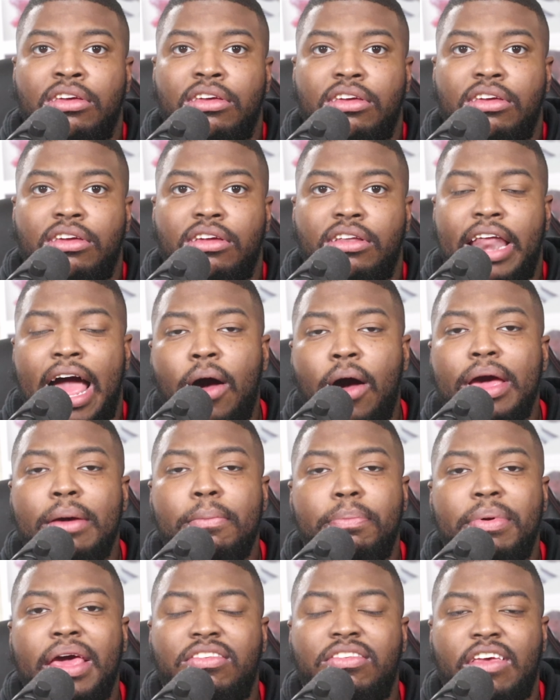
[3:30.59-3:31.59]
Now
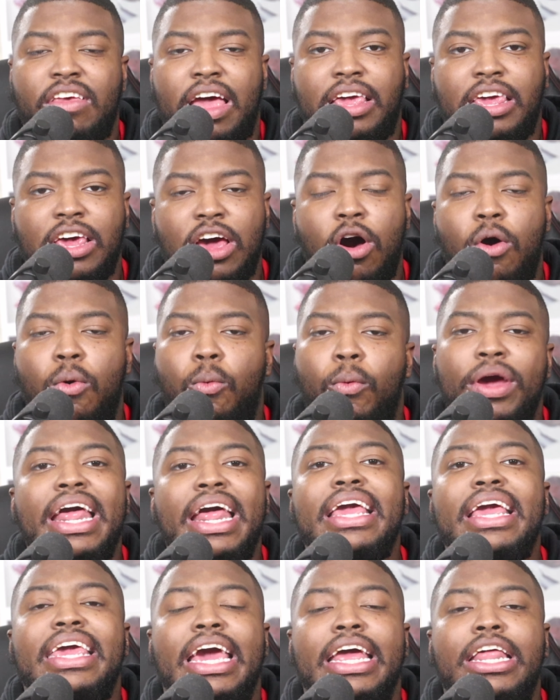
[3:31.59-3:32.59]
Embiid's like, yo, we
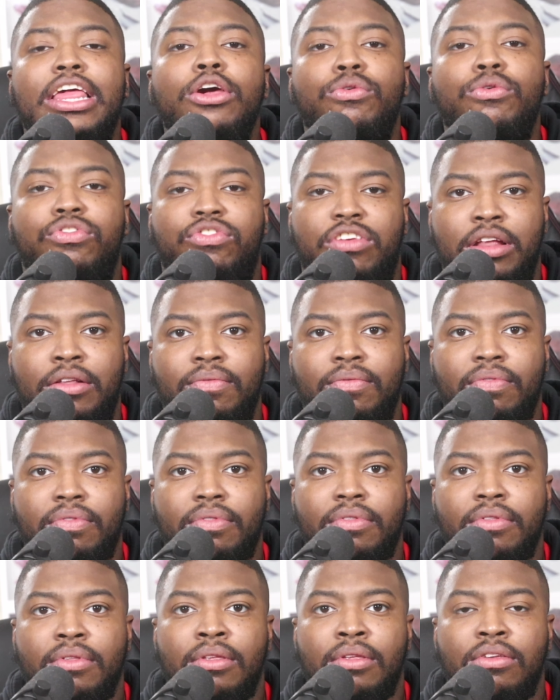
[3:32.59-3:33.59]
didn't get Houston,
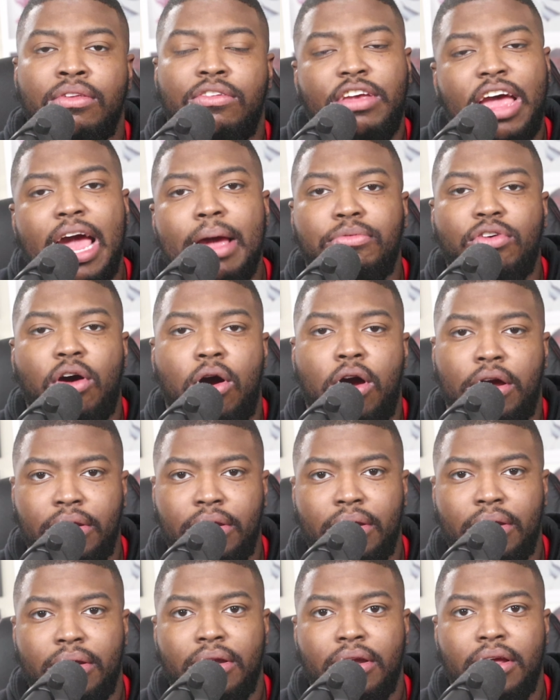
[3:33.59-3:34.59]
James Harden.
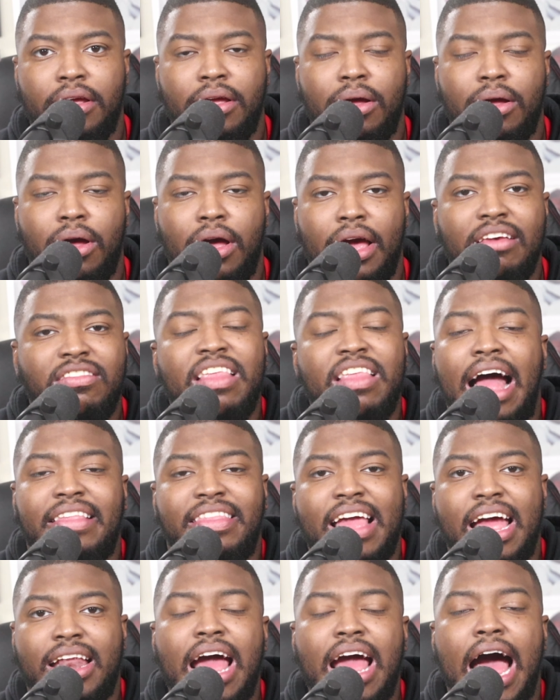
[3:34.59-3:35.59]
He's not
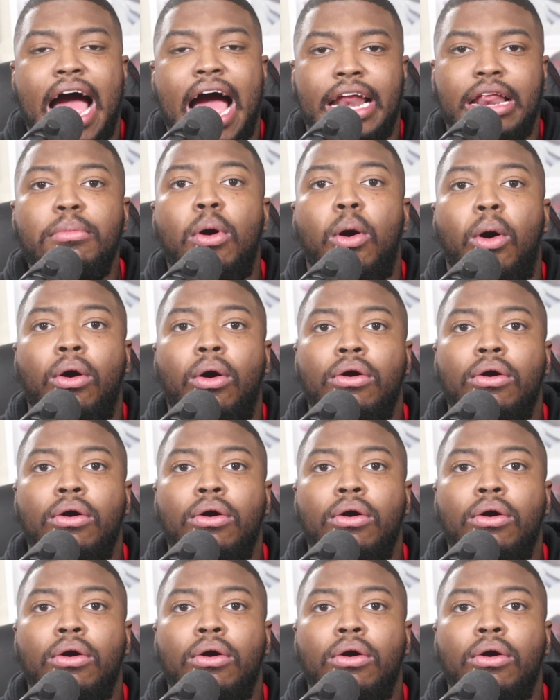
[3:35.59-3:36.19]
that guy anymore.